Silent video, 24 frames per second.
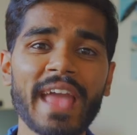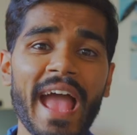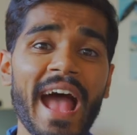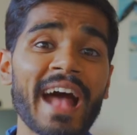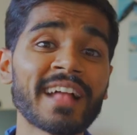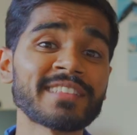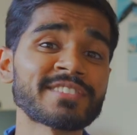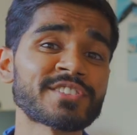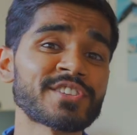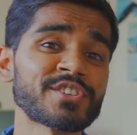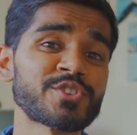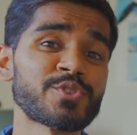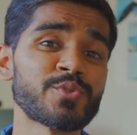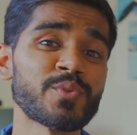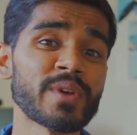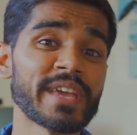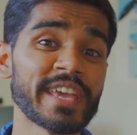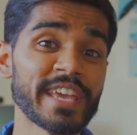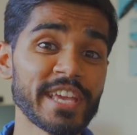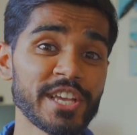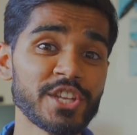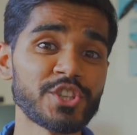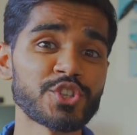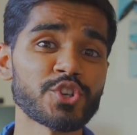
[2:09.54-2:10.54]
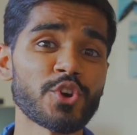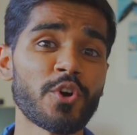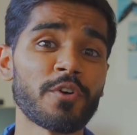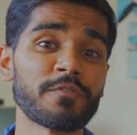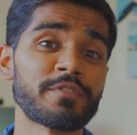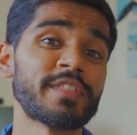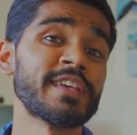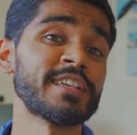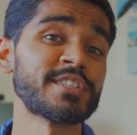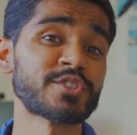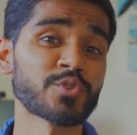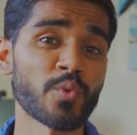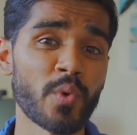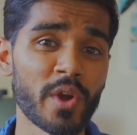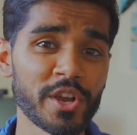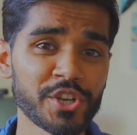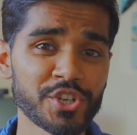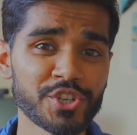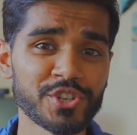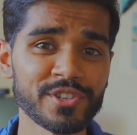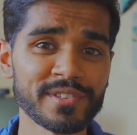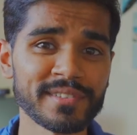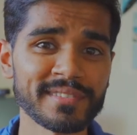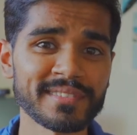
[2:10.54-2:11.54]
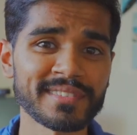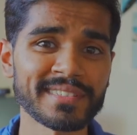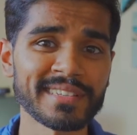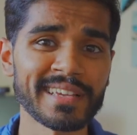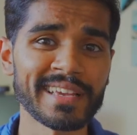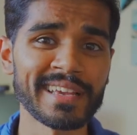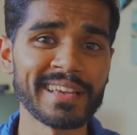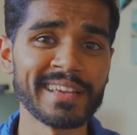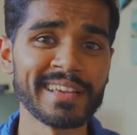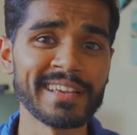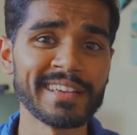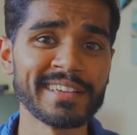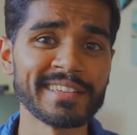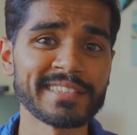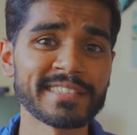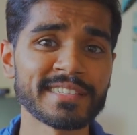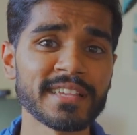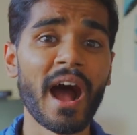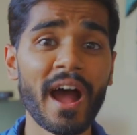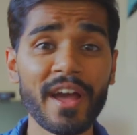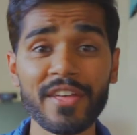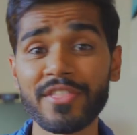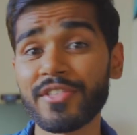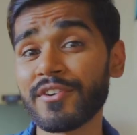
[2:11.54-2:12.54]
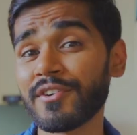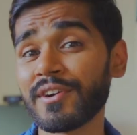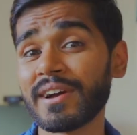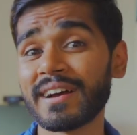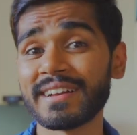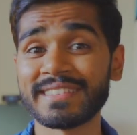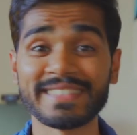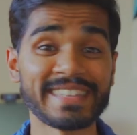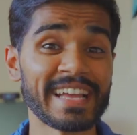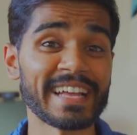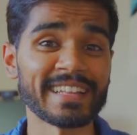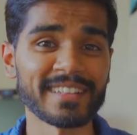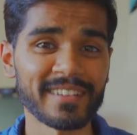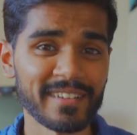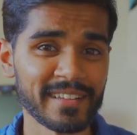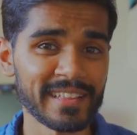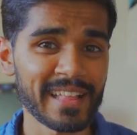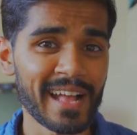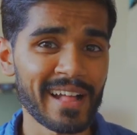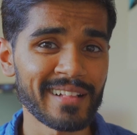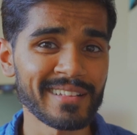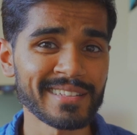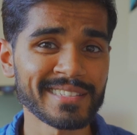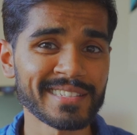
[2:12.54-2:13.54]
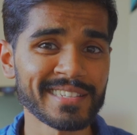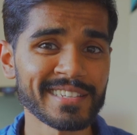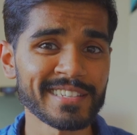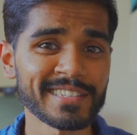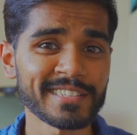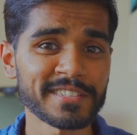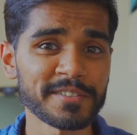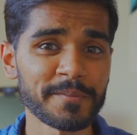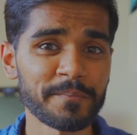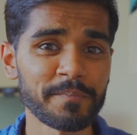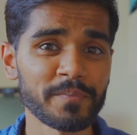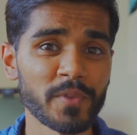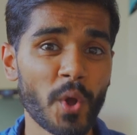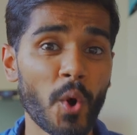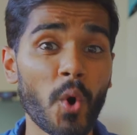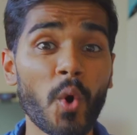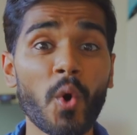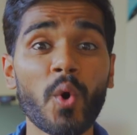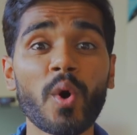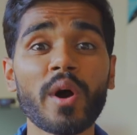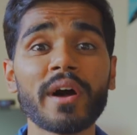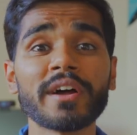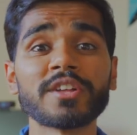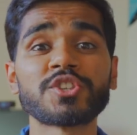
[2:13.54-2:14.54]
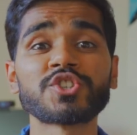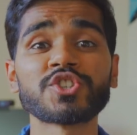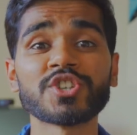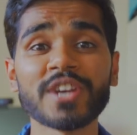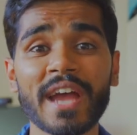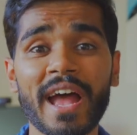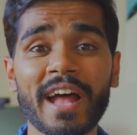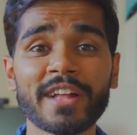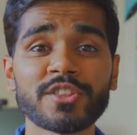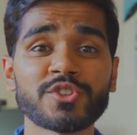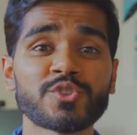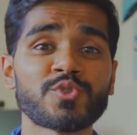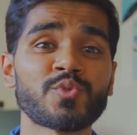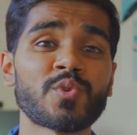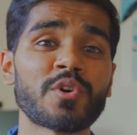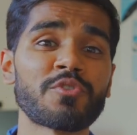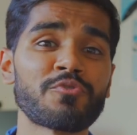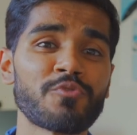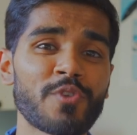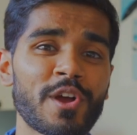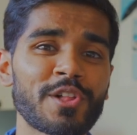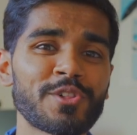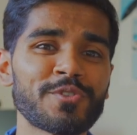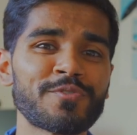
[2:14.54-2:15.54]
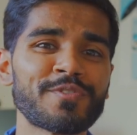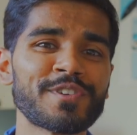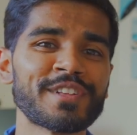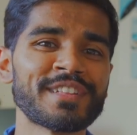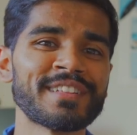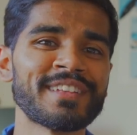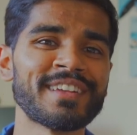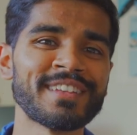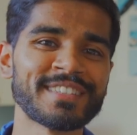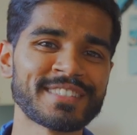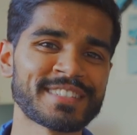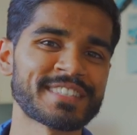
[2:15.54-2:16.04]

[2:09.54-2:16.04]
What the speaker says: answer to each of these questions is either a data analysis or a chat to a relevant